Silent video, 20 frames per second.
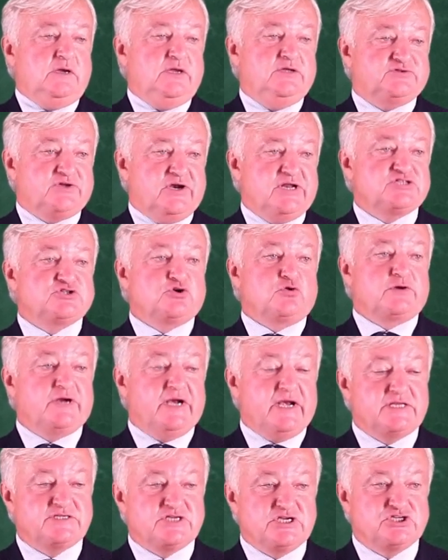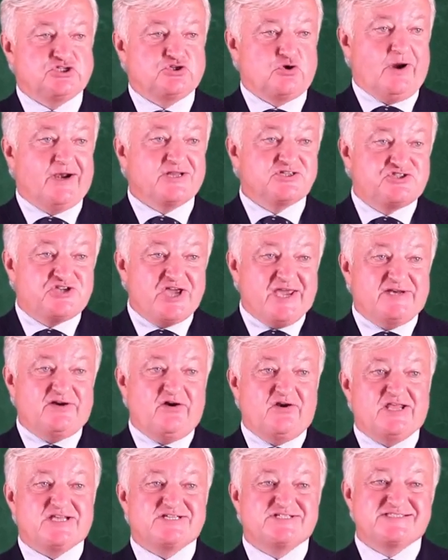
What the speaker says: international organizations are generally